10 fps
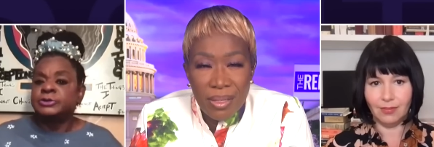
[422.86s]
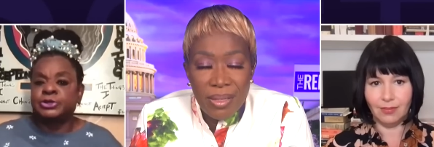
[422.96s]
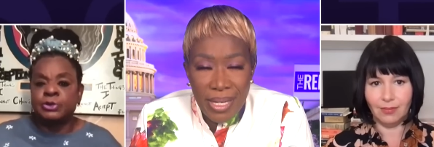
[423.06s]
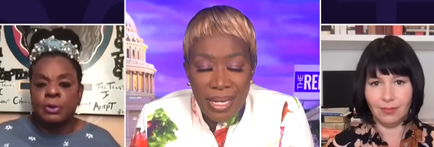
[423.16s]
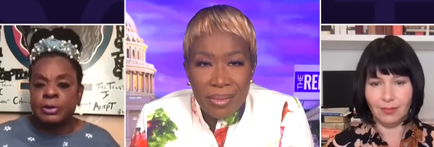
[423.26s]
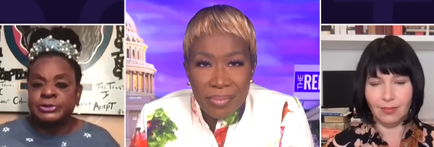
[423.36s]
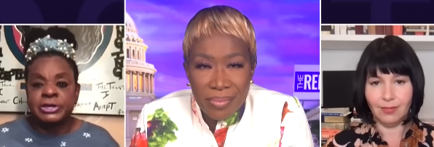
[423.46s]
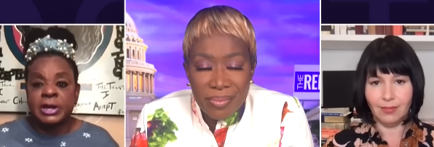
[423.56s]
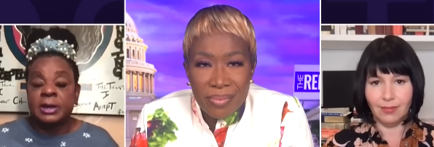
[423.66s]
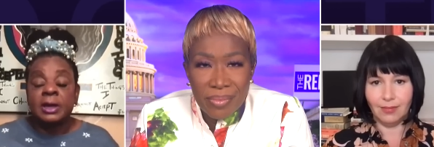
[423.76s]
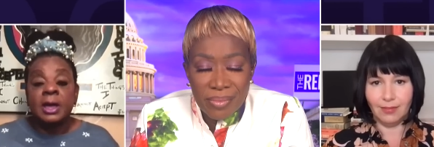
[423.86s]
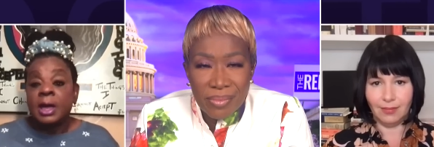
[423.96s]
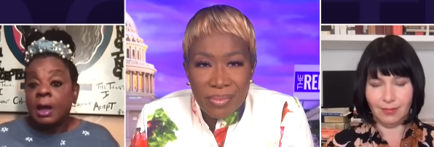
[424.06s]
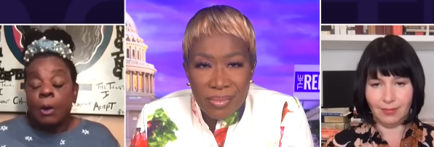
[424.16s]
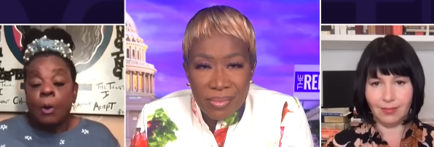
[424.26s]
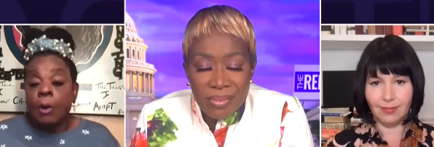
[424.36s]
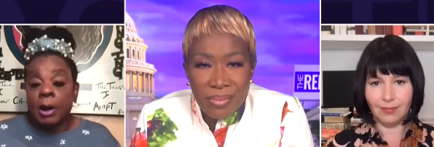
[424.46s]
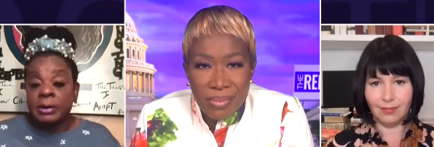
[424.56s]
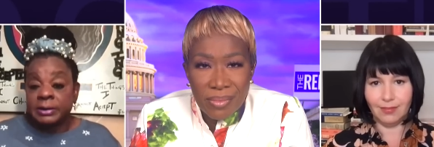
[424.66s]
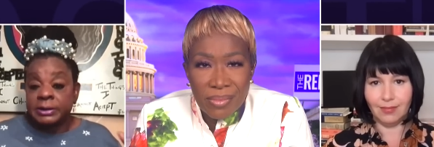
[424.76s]
Speaker 1: Georgia yeah.
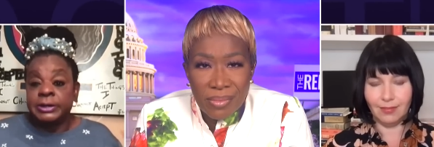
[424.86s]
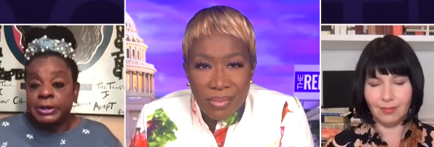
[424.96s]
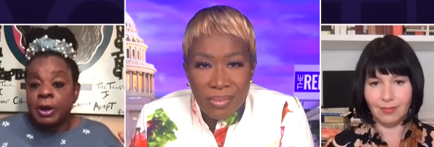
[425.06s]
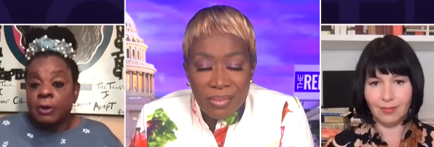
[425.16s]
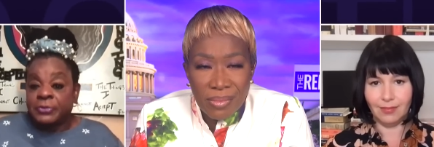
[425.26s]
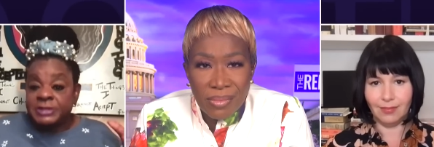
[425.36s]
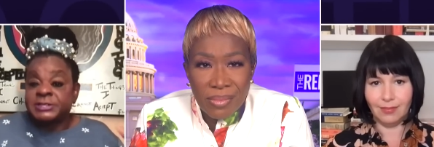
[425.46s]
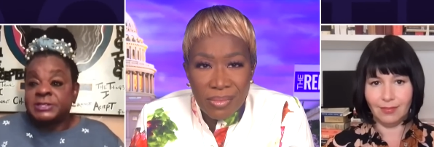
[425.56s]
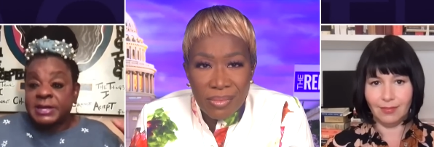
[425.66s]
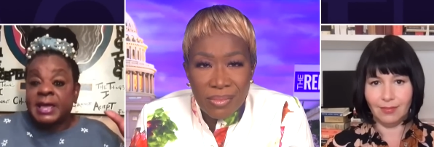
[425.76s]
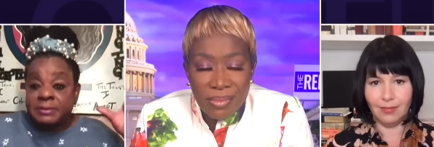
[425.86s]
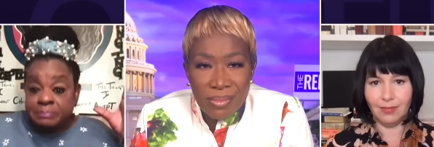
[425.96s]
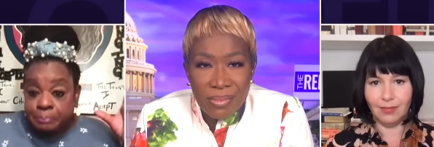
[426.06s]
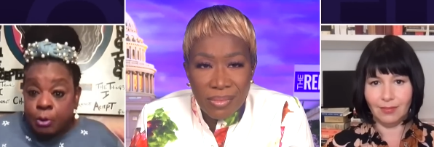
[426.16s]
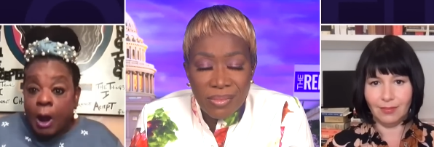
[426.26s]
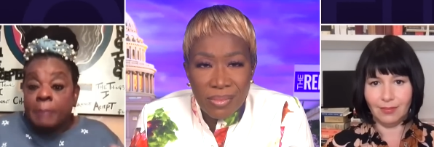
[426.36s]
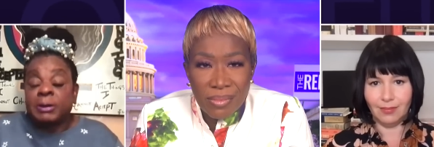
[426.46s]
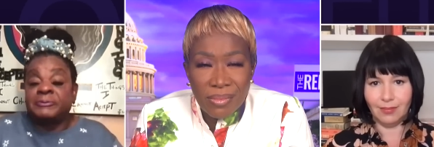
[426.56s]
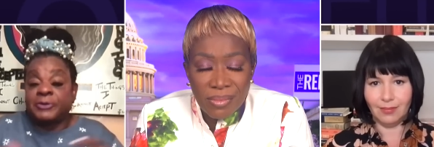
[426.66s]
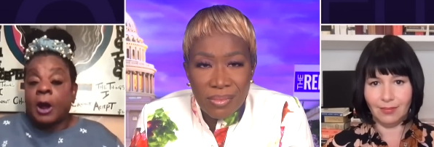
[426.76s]
or you know, this is a
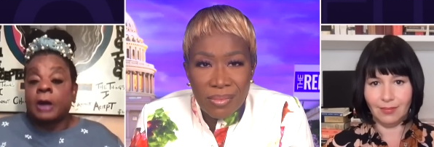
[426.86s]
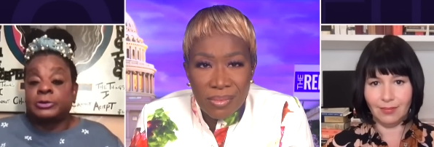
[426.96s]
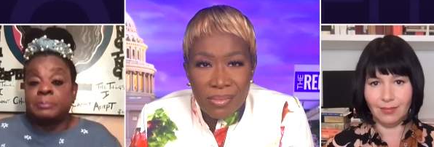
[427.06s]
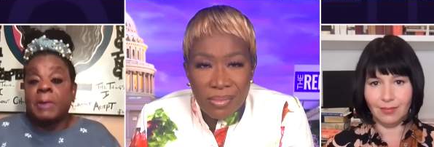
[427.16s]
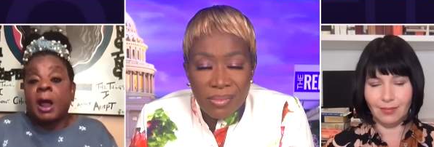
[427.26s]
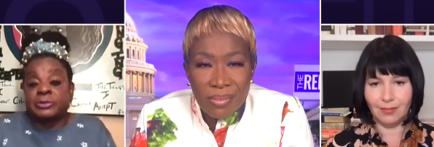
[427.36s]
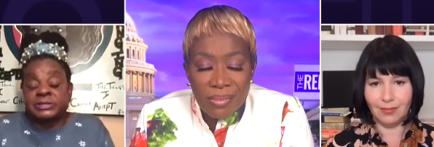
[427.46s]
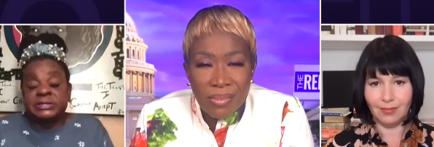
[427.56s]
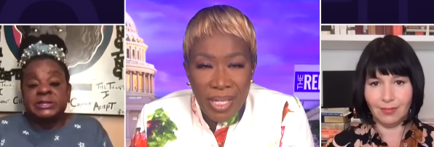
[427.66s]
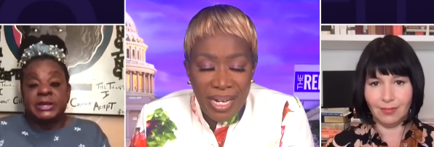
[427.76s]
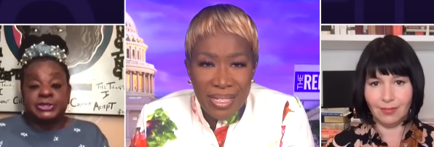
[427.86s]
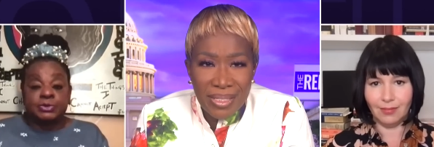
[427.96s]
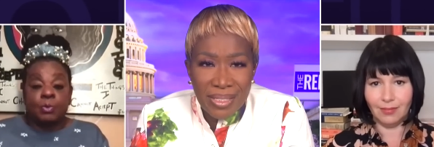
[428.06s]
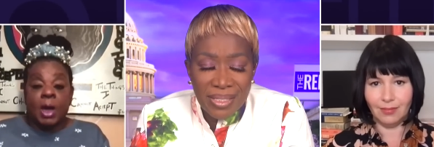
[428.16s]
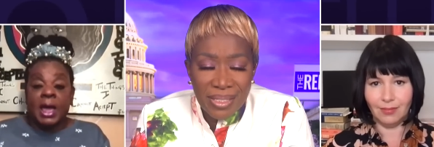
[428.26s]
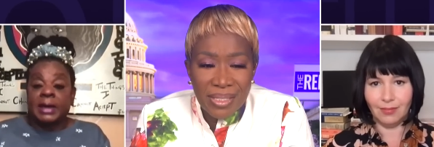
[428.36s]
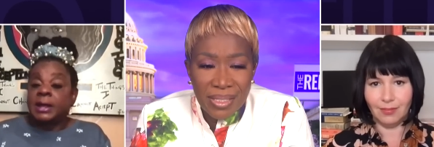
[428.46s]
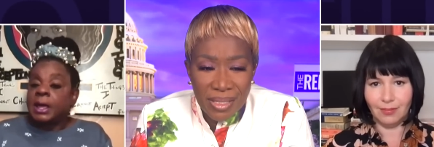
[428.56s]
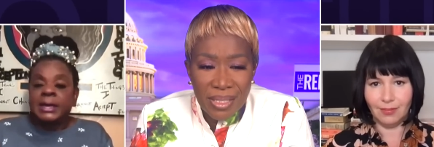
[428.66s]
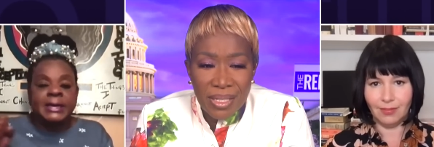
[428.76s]
problem for our democracy nationwide.
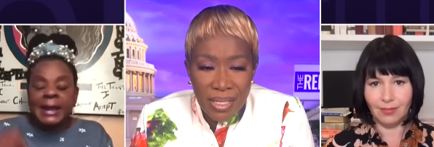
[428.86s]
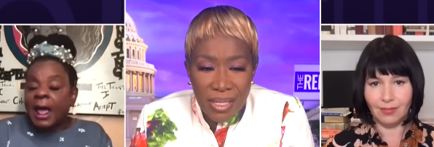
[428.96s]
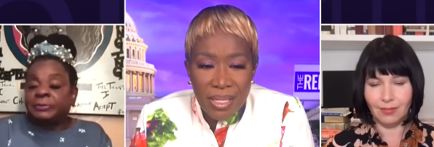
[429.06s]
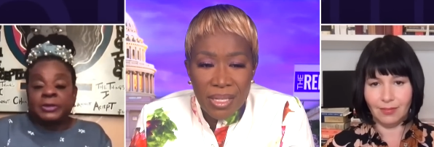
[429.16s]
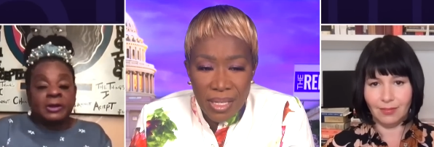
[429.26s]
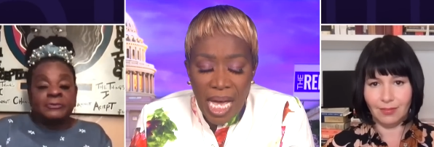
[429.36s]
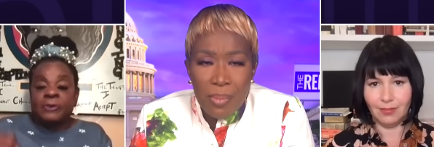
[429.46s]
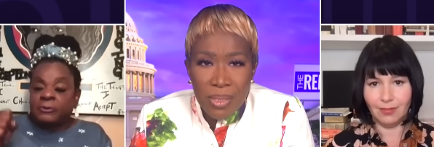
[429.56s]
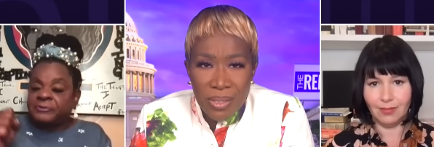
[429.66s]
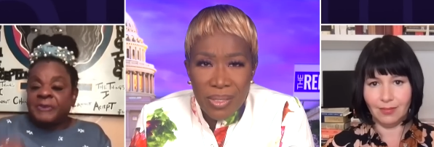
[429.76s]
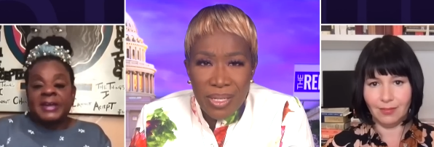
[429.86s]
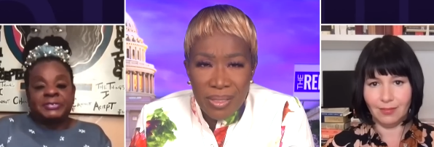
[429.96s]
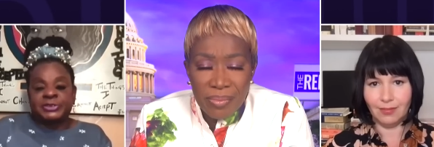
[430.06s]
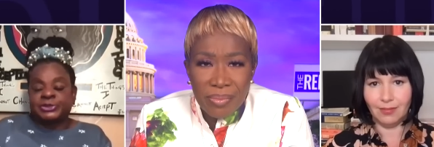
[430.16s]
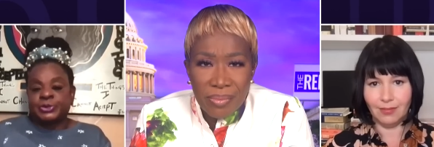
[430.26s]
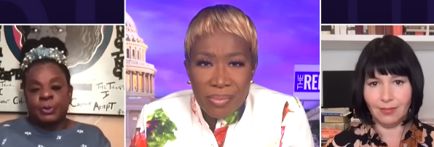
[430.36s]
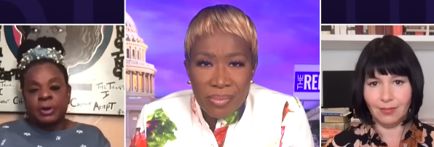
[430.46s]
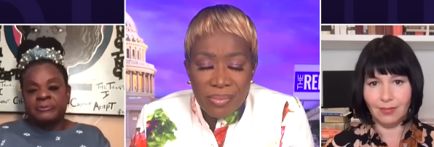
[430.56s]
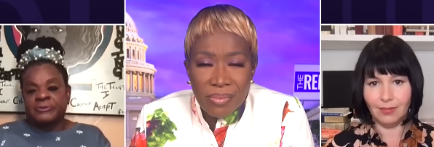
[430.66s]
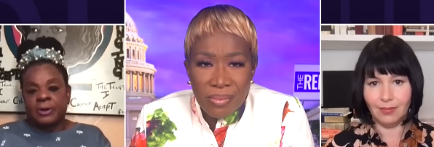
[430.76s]
Speaker 2: Yeah. Get out there and Absolutely. vote. Fight the
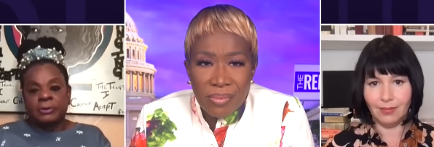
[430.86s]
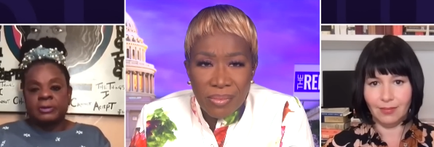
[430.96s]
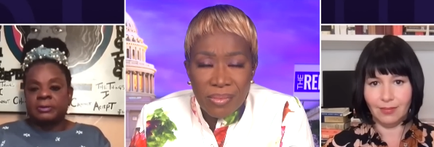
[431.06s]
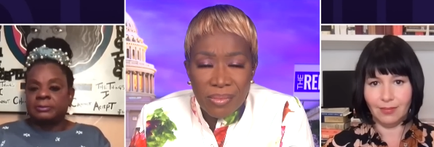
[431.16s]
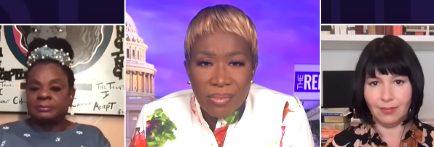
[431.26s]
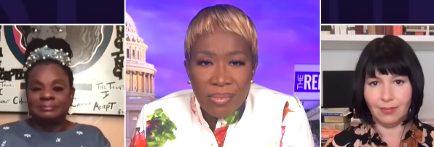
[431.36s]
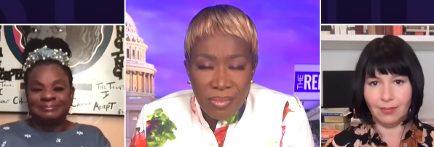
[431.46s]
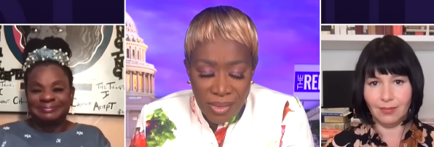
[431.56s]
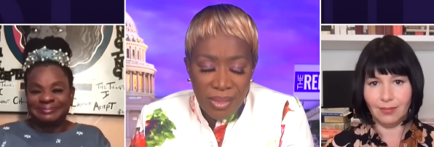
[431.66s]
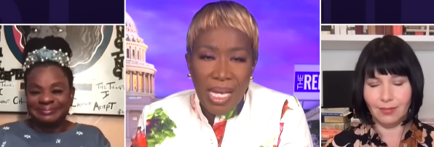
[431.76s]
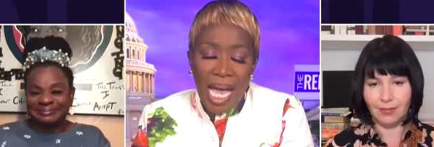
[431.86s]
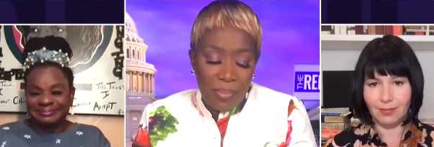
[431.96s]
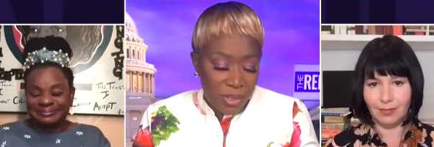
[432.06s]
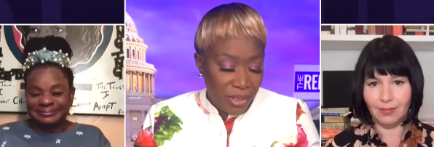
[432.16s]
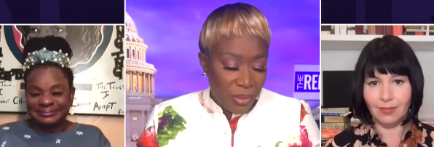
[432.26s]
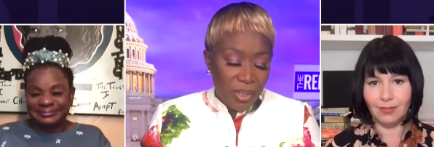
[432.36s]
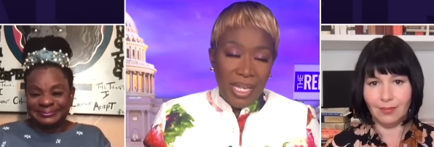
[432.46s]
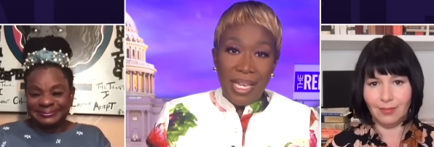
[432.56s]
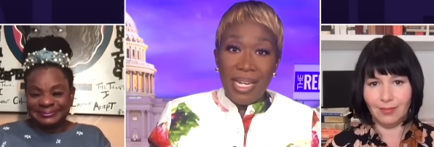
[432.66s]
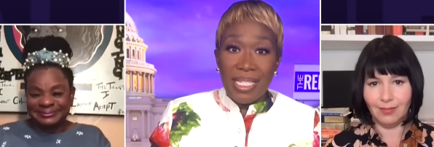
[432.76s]
storm.
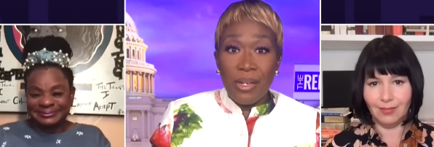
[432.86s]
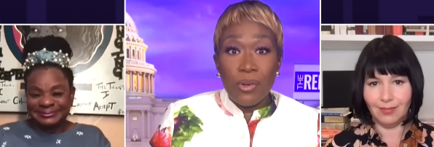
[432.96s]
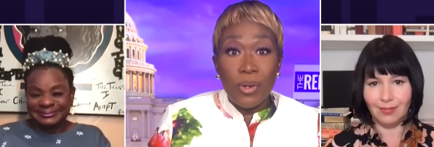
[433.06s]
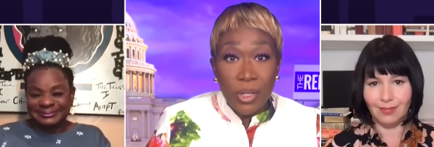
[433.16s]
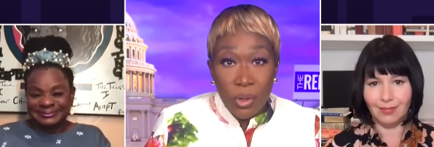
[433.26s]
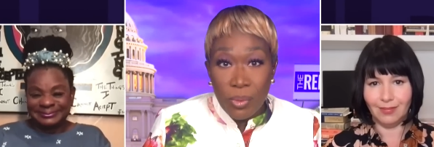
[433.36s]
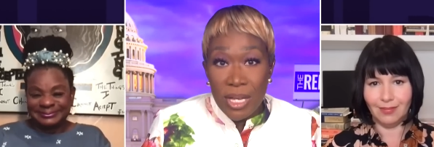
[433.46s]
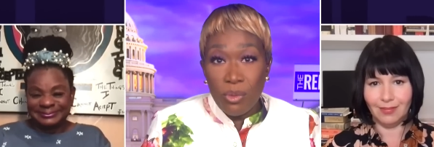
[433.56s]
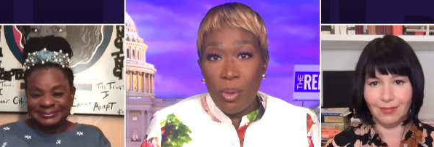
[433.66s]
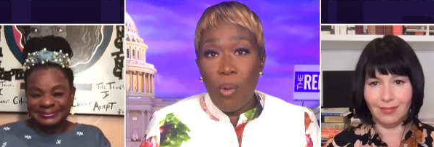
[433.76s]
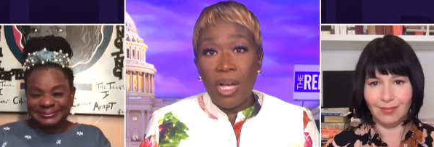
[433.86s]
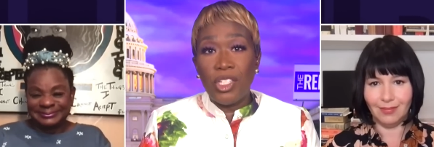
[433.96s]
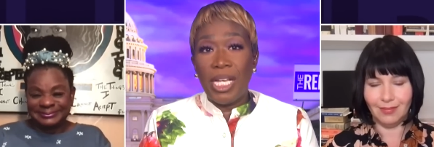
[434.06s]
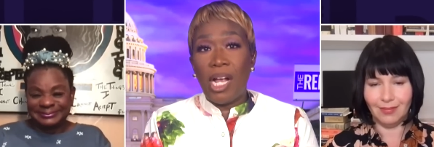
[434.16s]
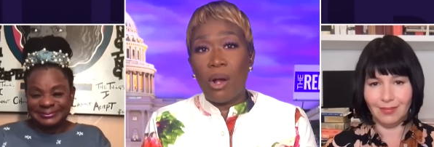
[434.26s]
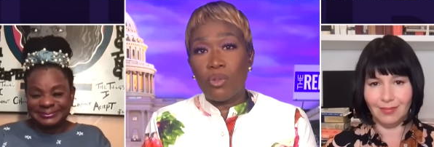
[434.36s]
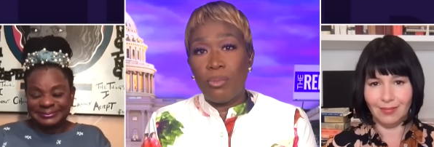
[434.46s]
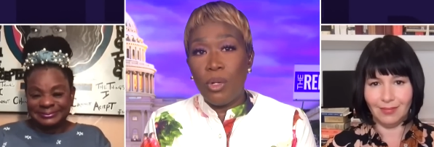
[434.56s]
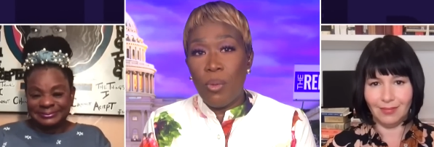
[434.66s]
Absolutely. It is a critical race. We'll be watching it. Congresswoman